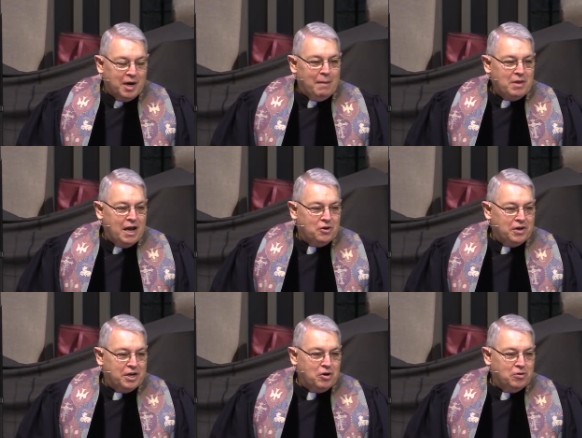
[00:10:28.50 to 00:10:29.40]
but I'm not
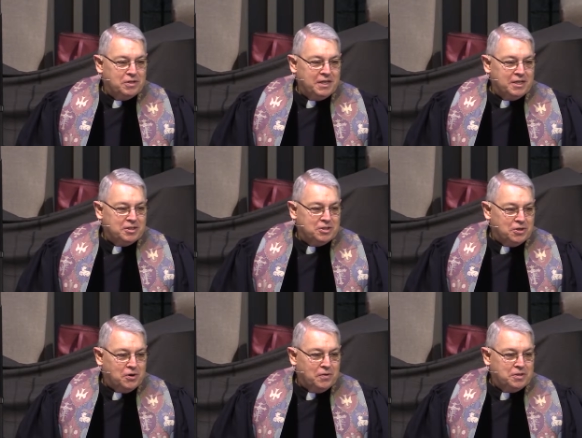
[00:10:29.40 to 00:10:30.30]
going to grow, get
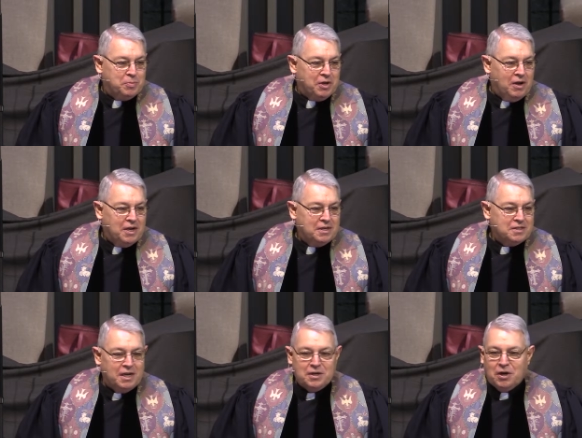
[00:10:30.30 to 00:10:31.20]
discouraged
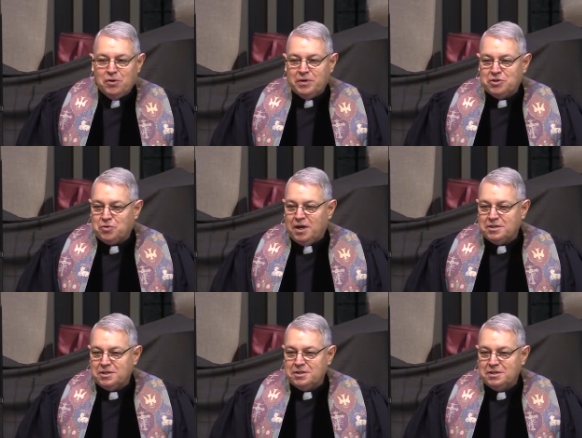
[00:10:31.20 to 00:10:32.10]
because I know and
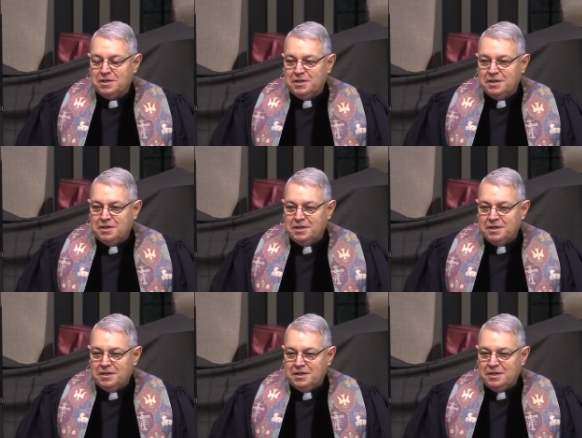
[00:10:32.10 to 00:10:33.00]
trust
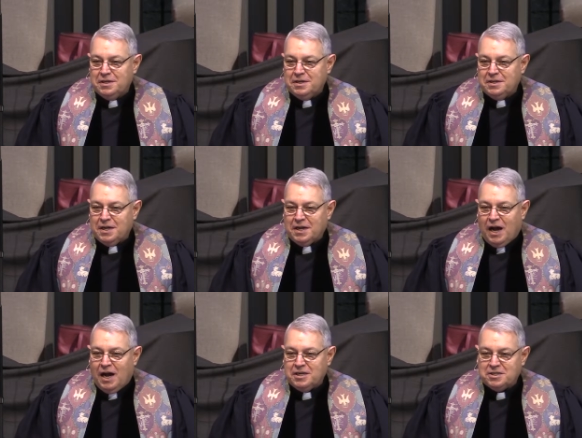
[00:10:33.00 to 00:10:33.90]
that
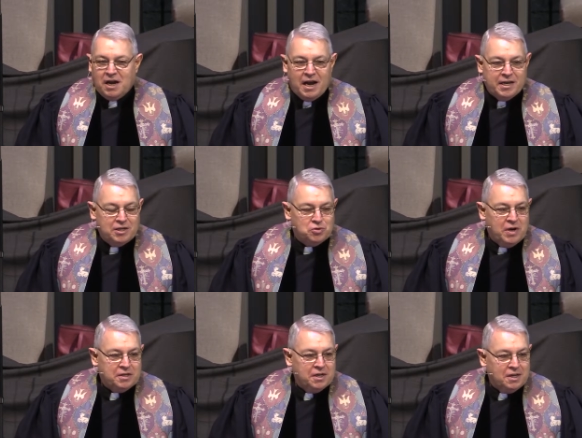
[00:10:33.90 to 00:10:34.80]
God is guiding and
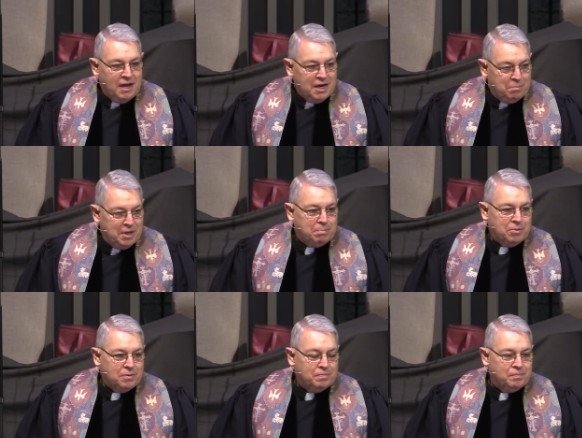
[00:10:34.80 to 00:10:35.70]
directing a lot of
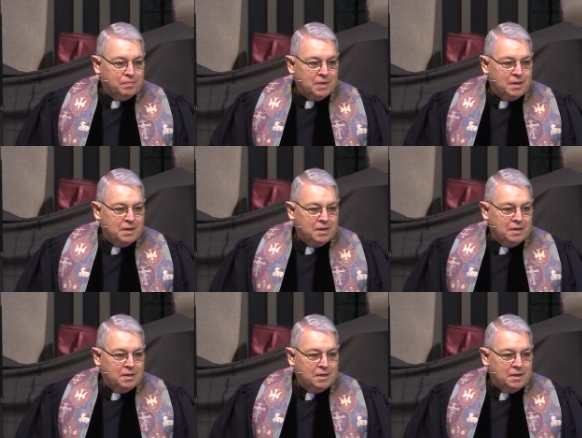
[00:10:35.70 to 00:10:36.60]
people,
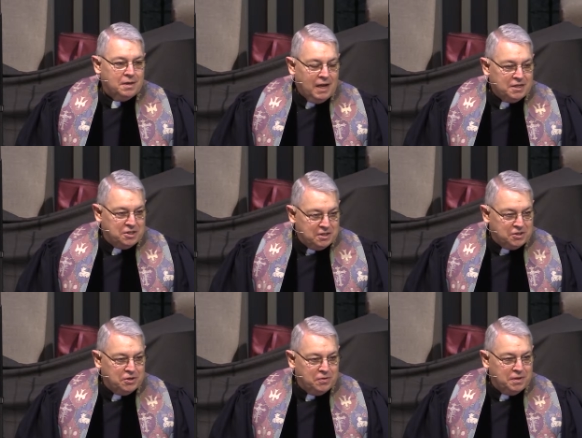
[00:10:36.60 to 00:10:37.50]
not
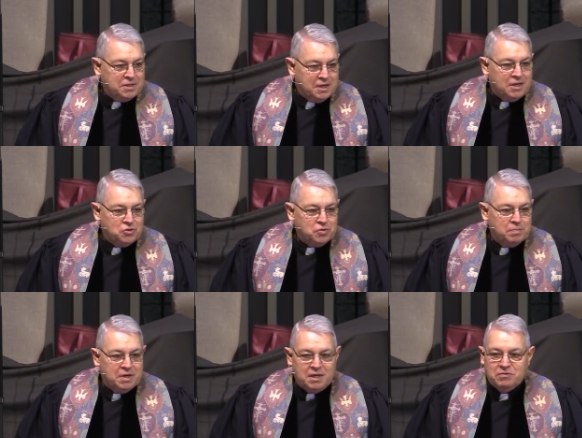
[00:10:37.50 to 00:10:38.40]
just here in this country,
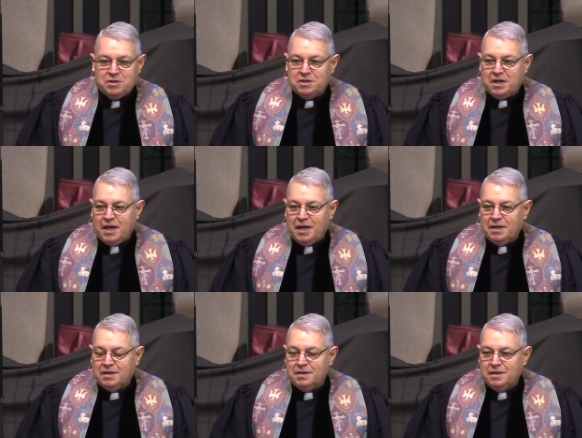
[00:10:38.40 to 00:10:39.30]
but even
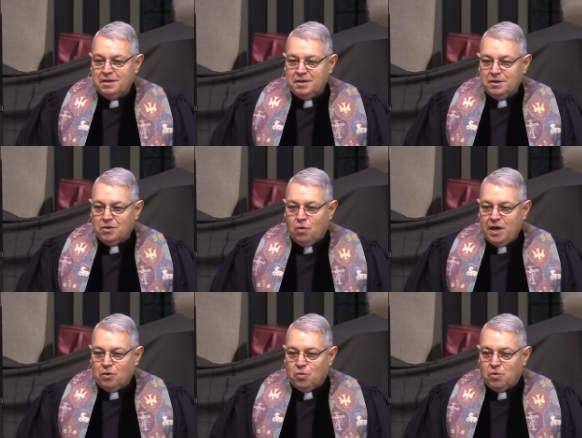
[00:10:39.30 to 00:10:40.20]
today, the
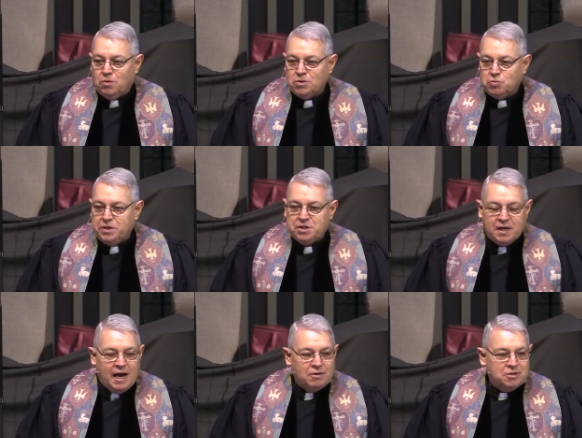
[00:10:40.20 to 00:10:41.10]
way the world is
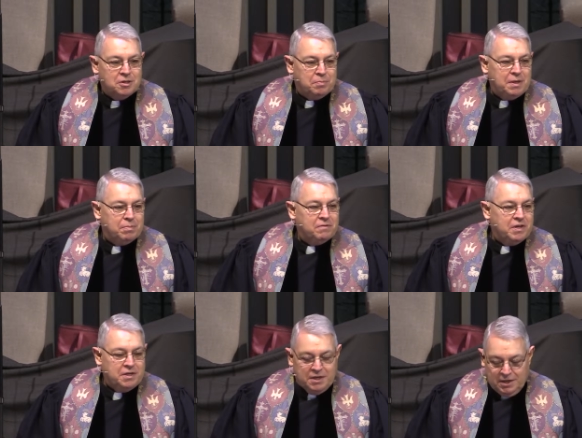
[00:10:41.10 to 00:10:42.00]
reaching out to the people of
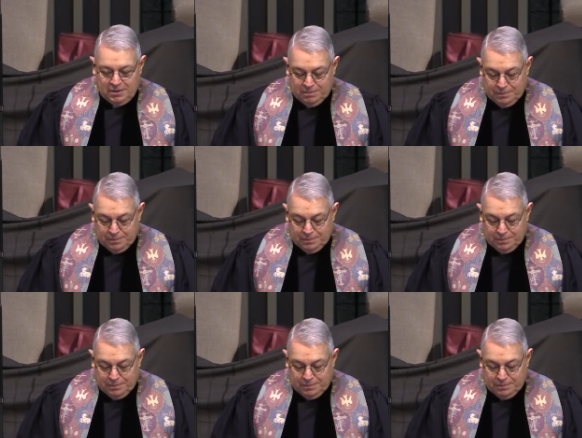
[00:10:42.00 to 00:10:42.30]
India.